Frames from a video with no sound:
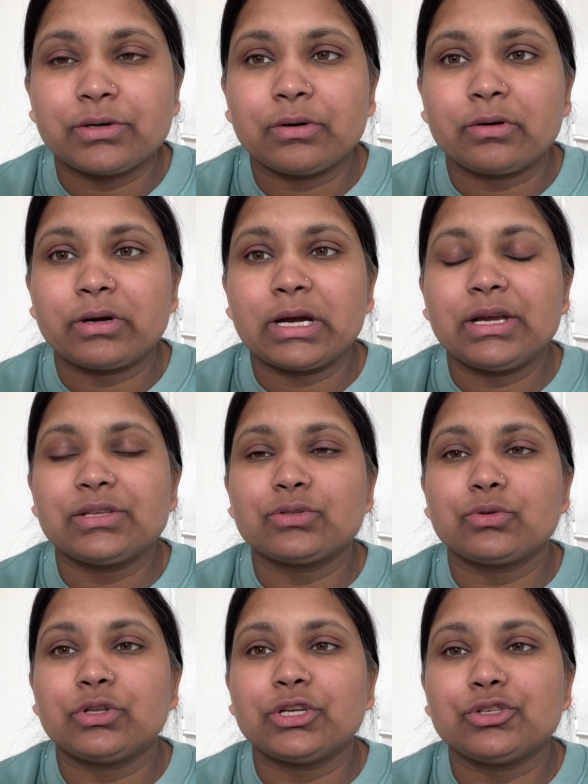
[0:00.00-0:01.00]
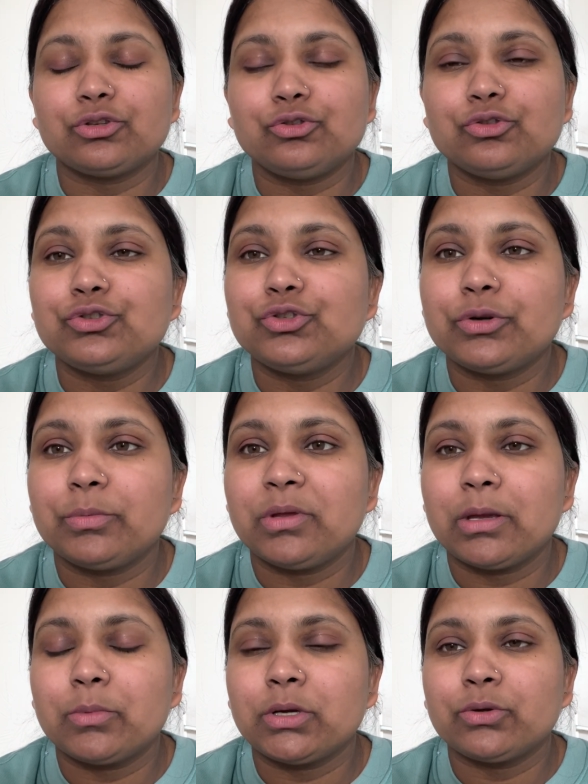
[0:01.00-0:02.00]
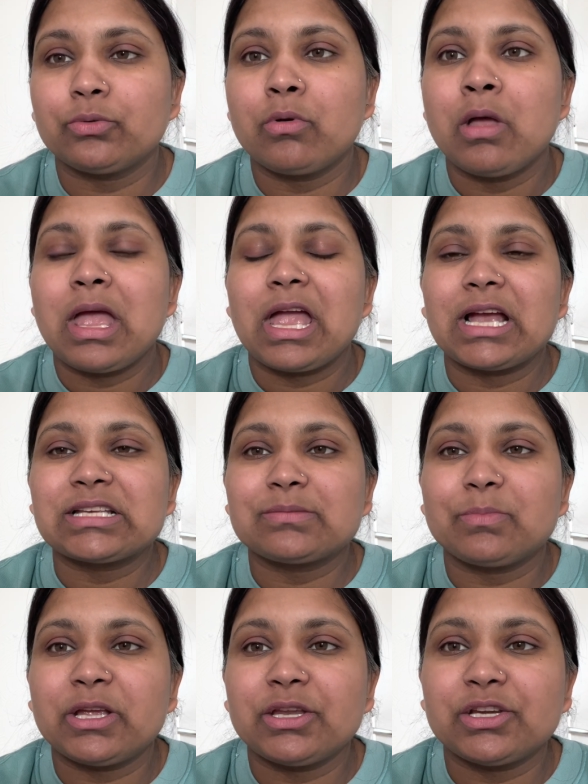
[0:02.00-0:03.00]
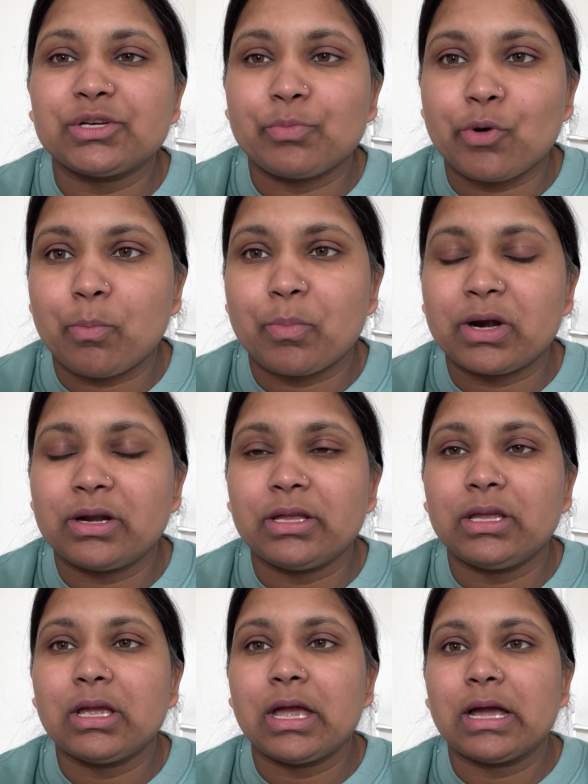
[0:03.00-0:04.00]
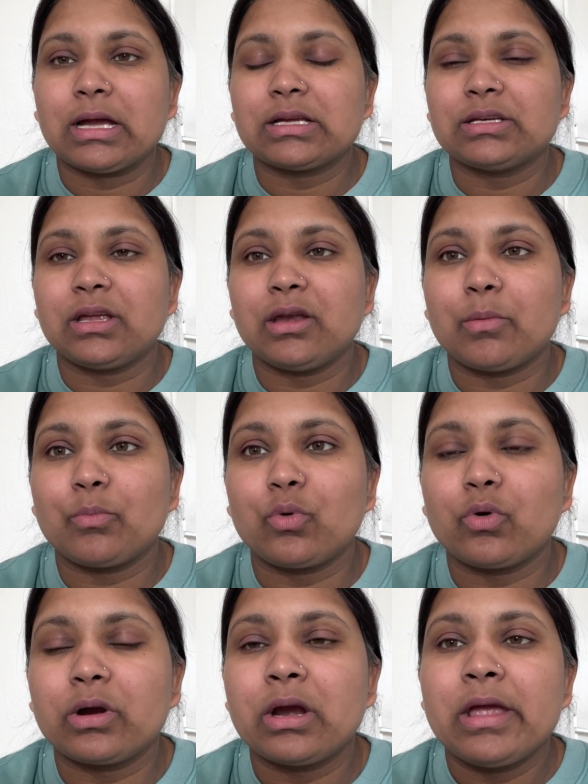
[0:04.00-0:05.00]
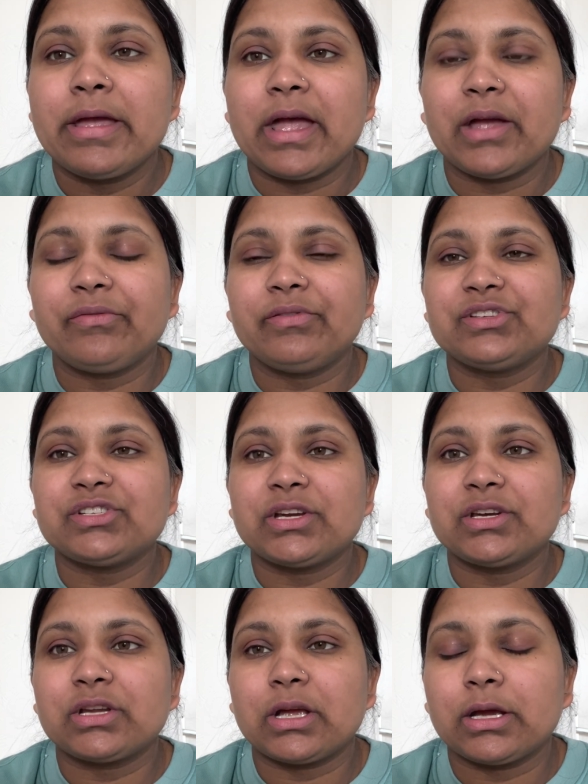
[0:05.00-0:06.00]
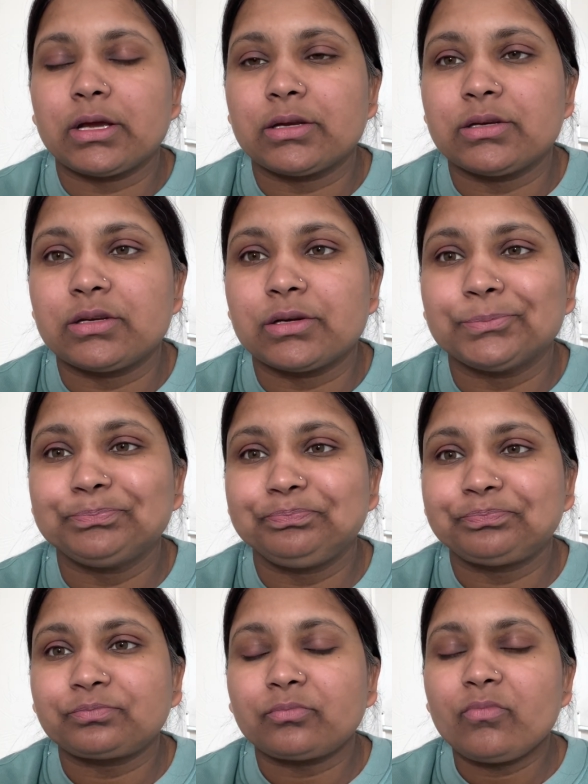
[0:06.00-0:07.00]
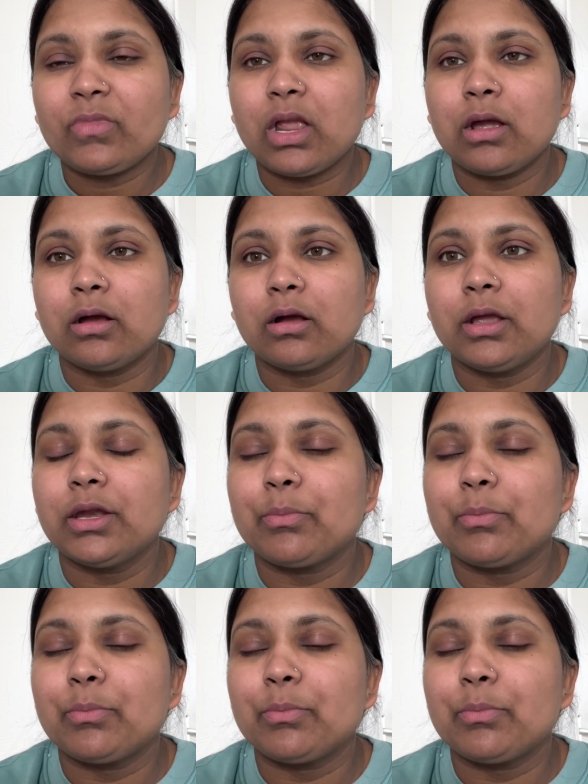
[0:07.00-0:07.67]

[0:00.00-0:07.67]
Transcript: All right, so you should be able to explain it properly and in a more efficient and in a